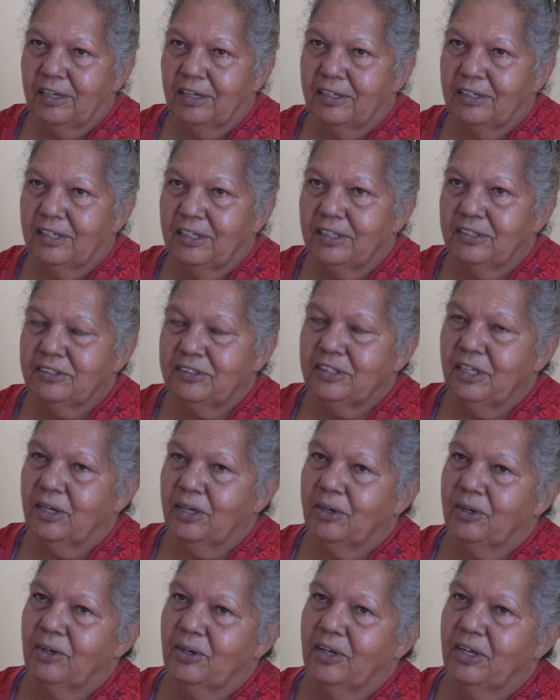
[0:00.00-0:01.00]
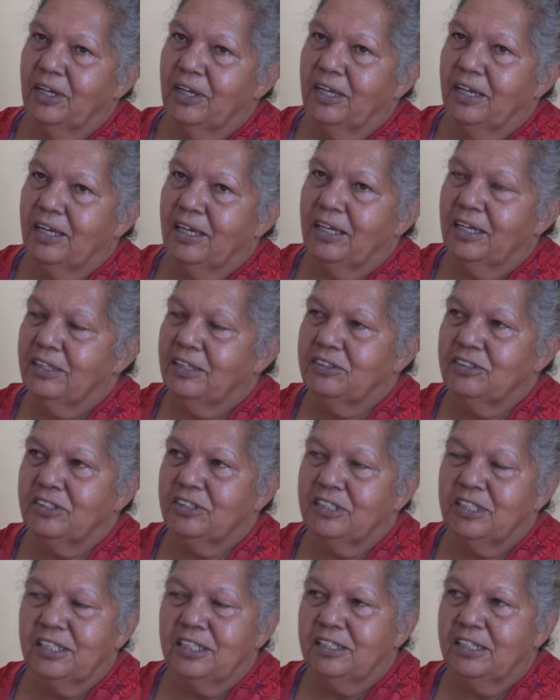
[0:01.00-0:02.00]
You know, so
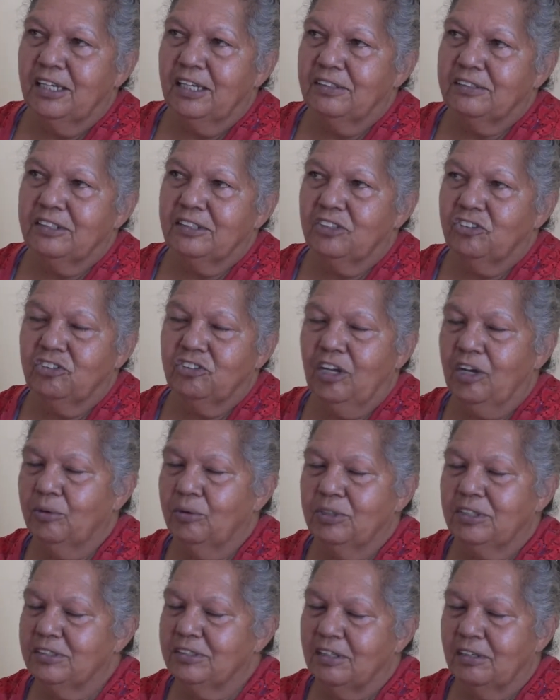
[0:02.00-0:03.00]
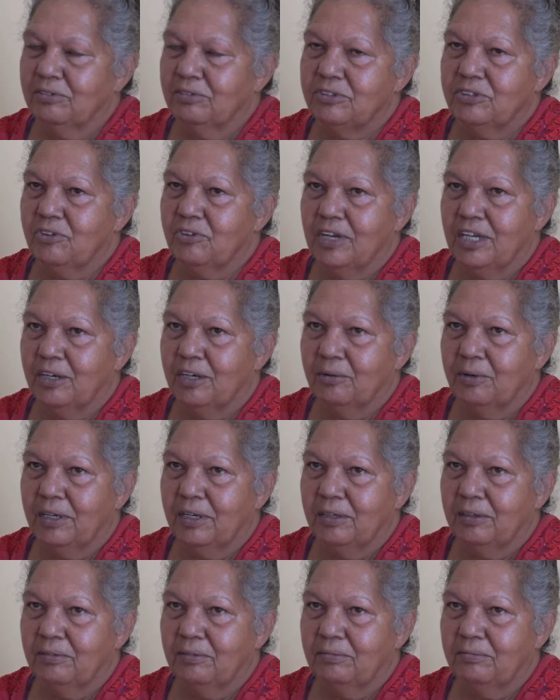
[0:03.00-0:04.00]
it doesn't show itself straight
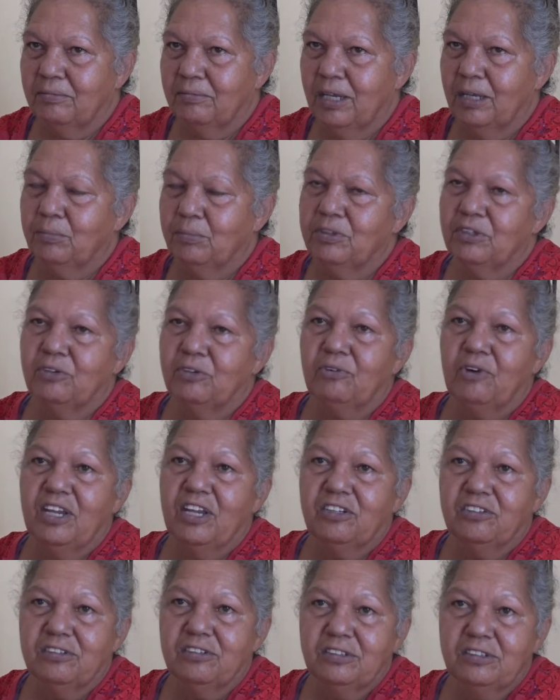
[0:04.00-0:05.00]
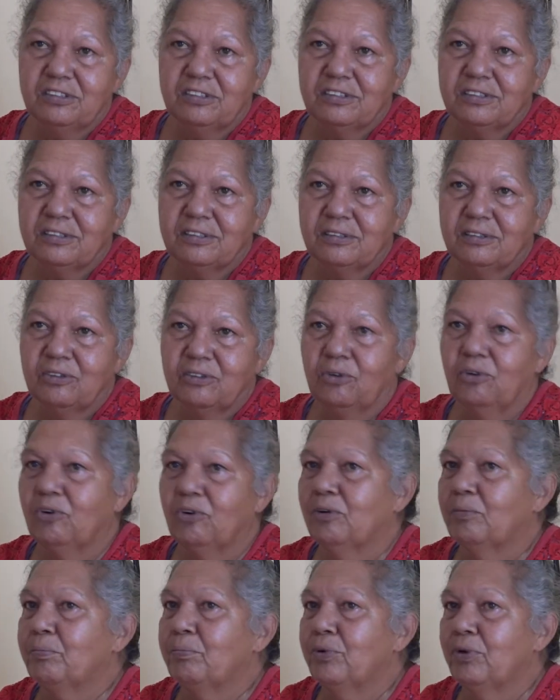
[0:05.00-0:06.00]
away. Maybe the rashes
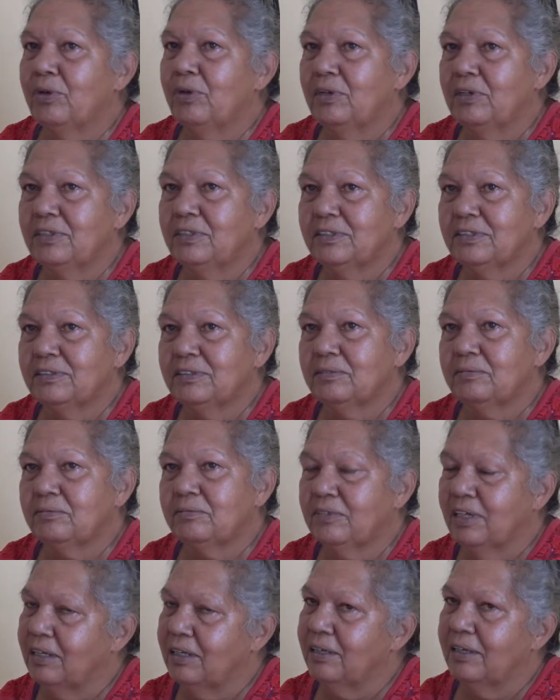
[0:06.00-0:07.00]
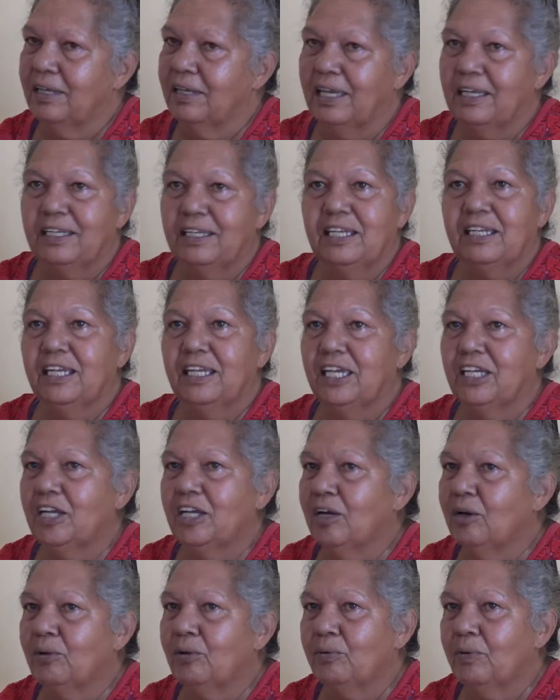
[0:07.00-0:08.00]
or burns, and then they
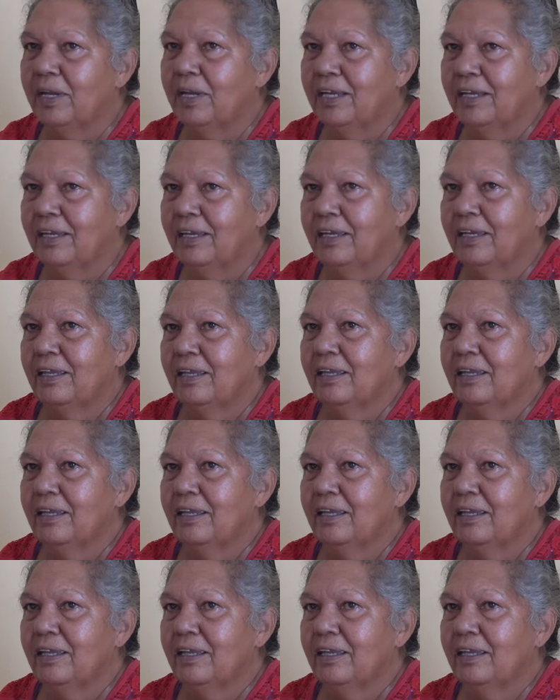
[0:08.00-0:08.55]
go away.